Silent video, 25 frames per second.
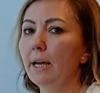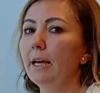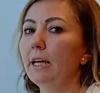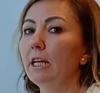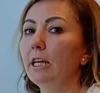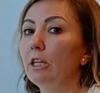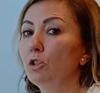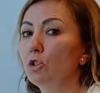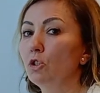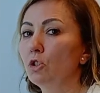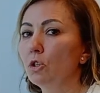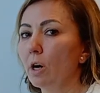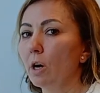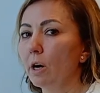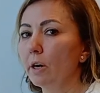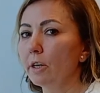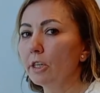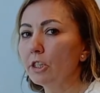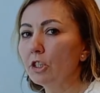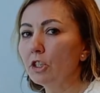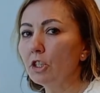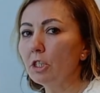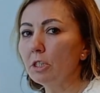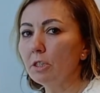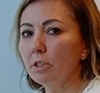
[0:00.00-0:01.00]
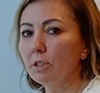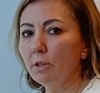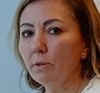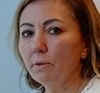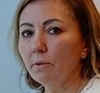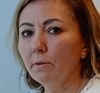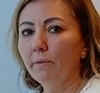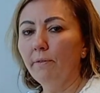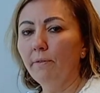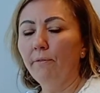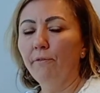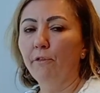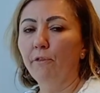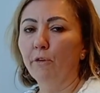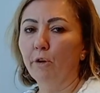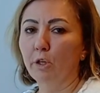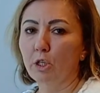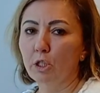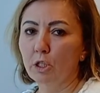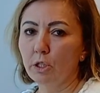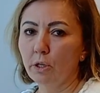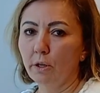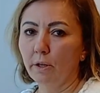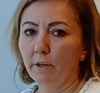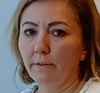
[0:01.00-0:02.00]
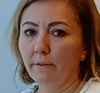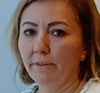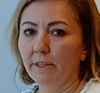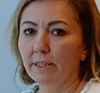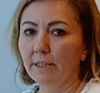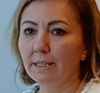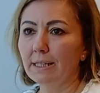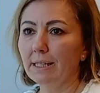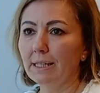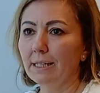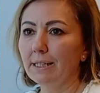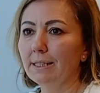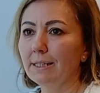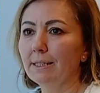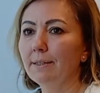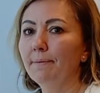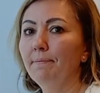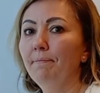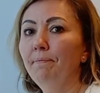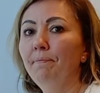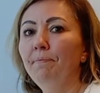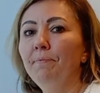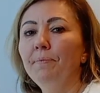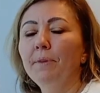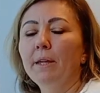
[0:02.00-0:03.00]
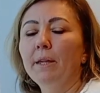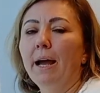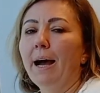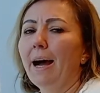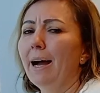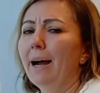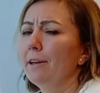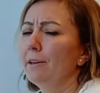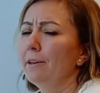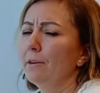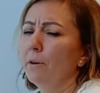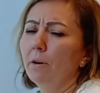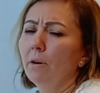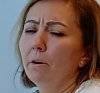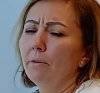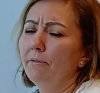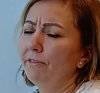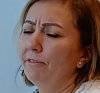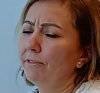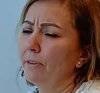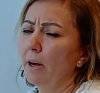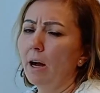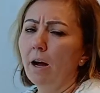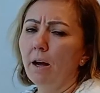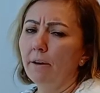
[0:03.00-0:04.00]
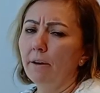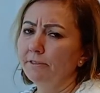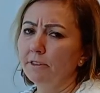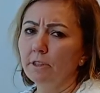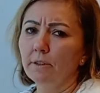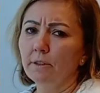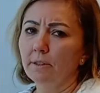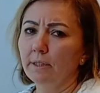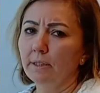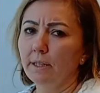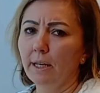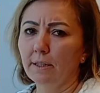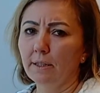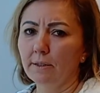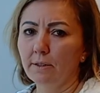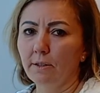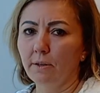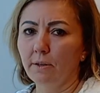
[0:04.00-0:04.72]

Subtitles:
It charges you for services. Often get